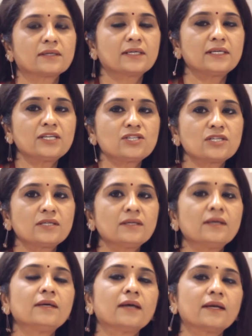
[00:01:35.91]
condition
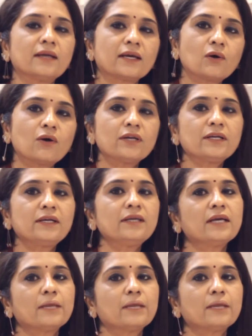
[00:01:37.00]
and accordingly